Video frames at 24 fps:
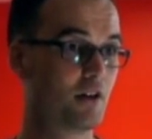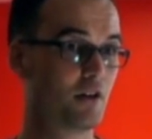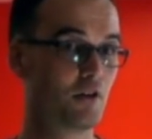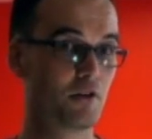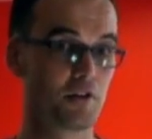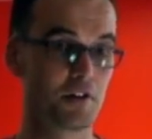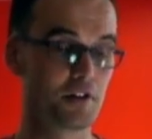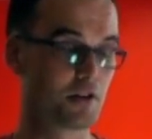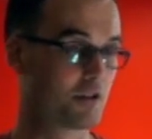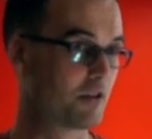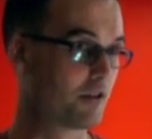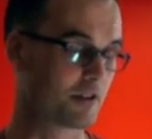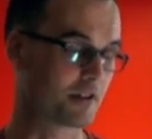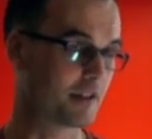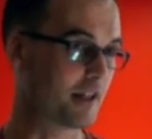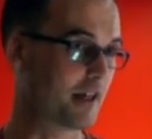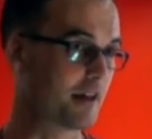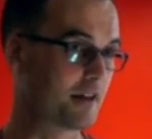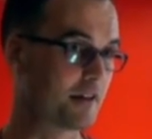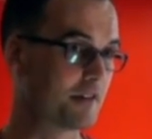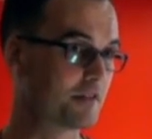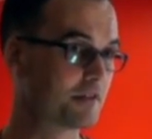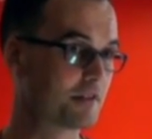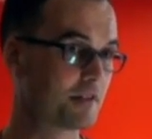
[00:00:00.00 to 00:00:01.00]
or on your own
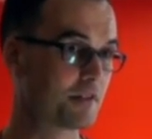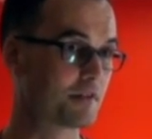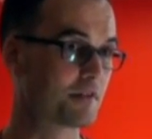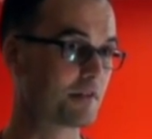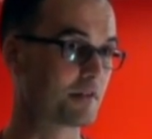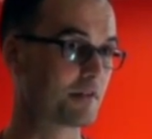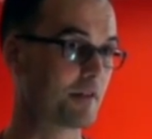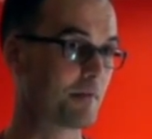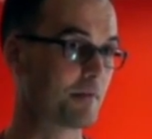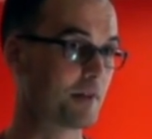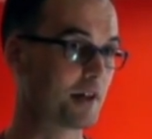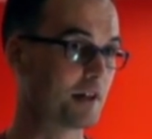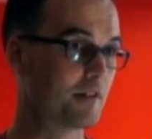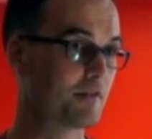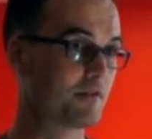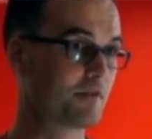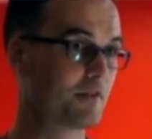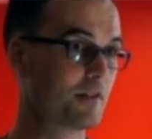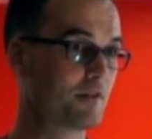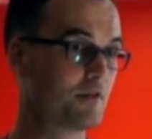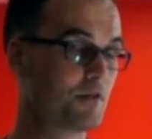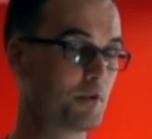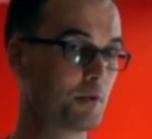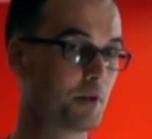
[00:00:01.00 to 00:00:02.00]
cloud instance or something
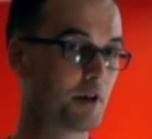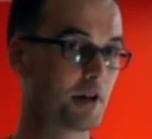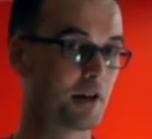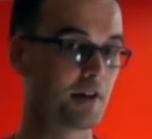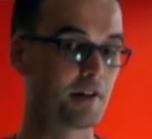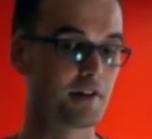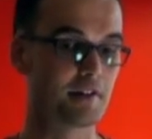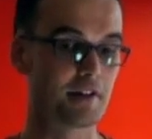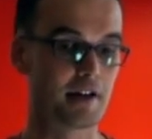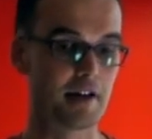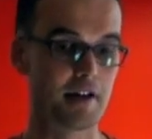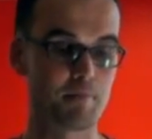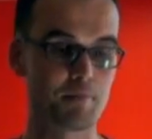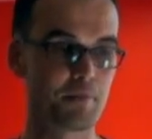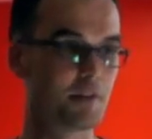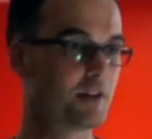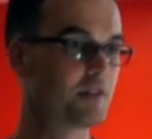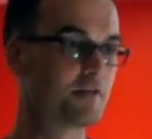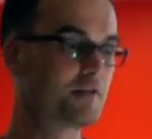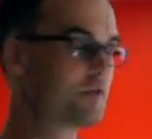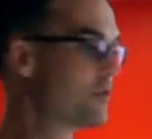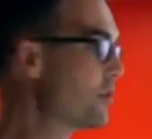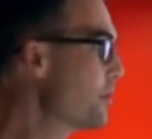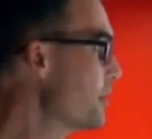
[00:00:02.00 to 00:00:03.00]
if, if you wanted. Um,
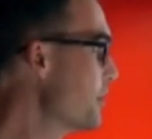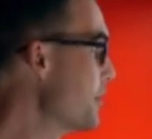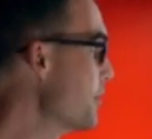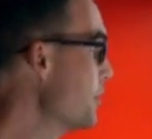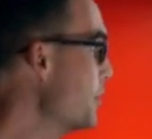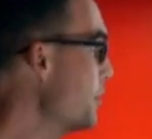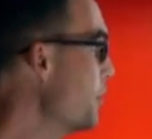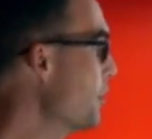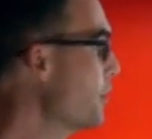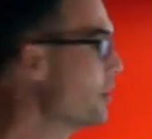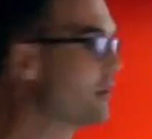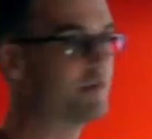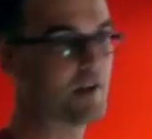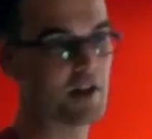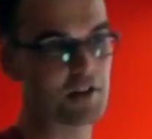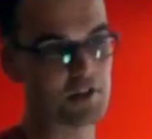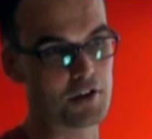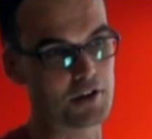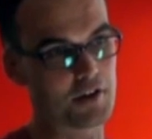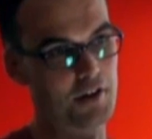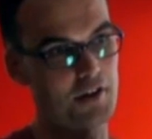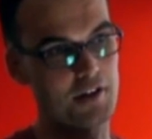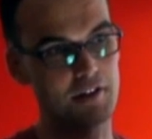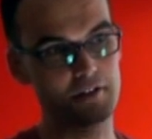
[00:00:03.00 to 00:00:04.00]
this is all all of our
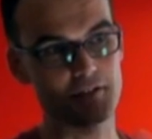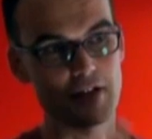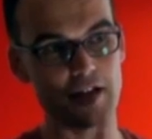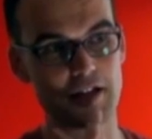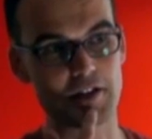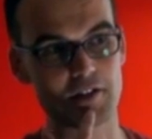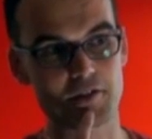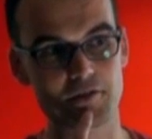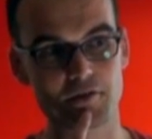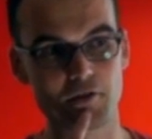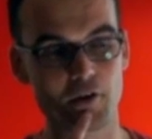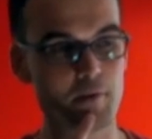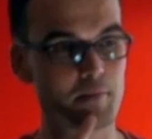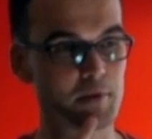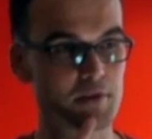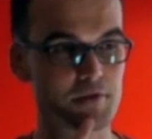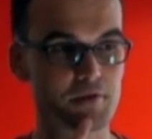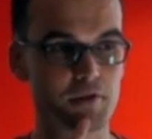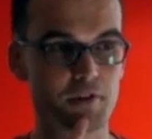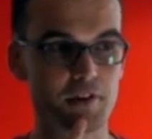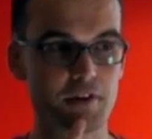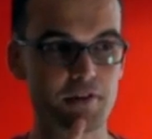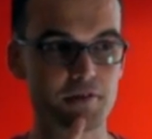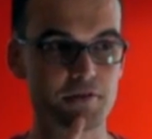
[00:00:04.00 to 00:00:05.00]
Docker containers are open
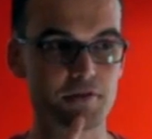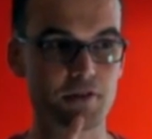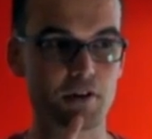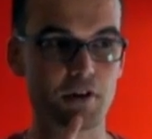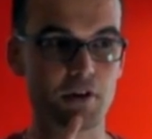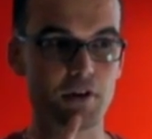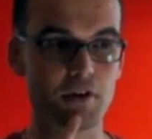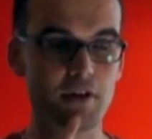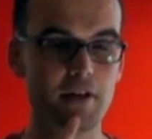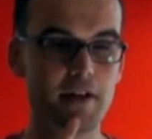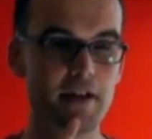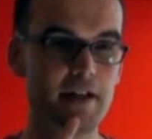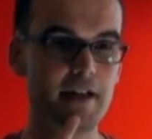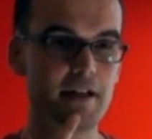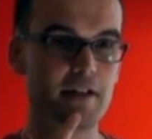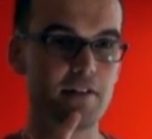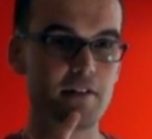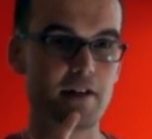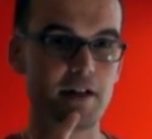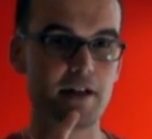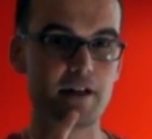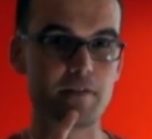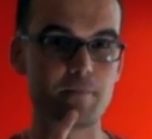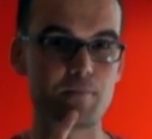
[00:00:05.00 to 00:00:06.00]
source, so
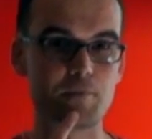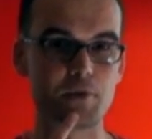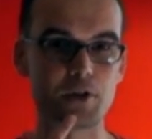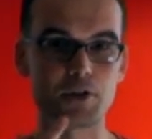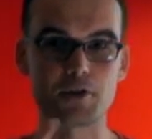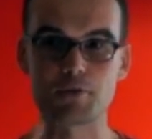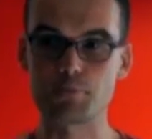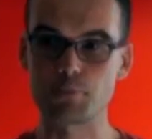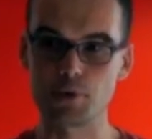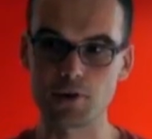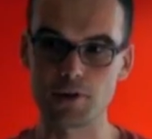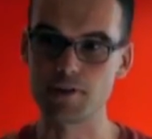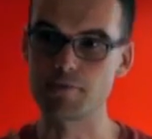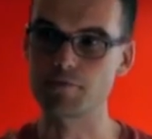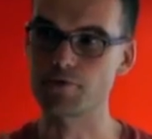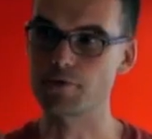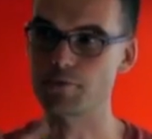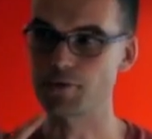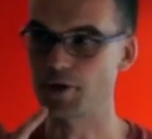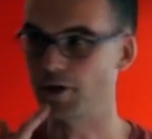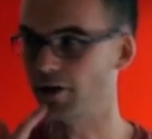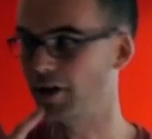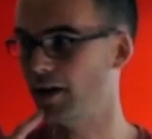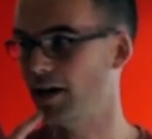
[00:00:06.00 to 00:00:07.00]
um, you can pull them
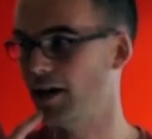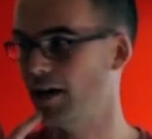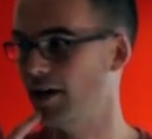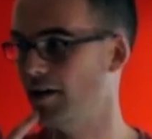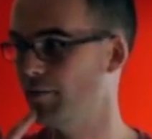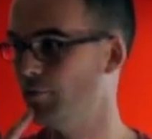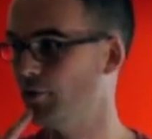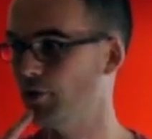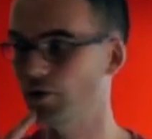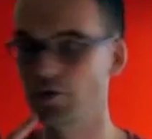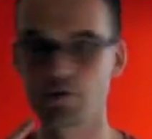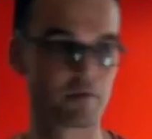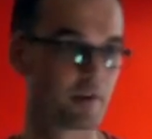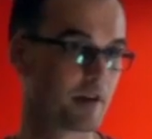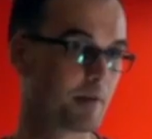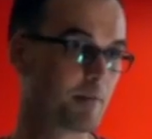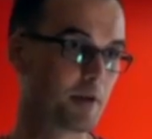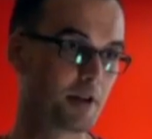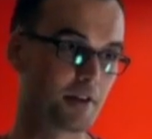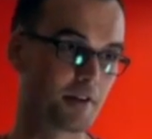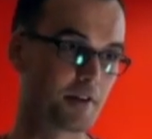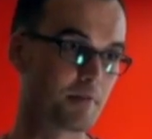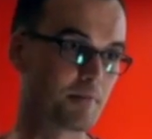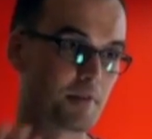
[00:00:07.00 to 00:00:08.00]
from Docker Hub or
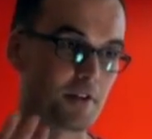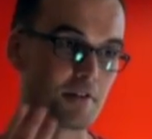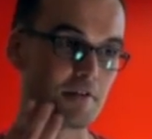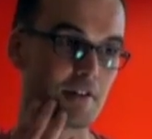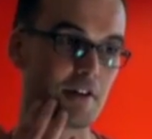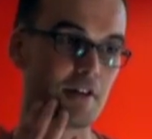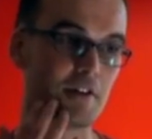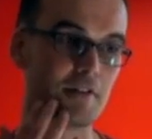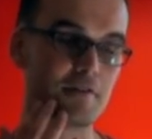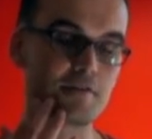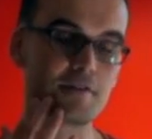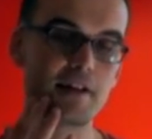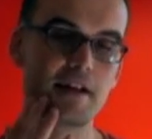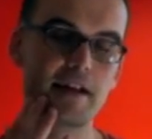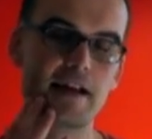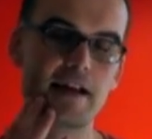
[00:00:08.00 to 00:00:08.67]
rebuild them yourself.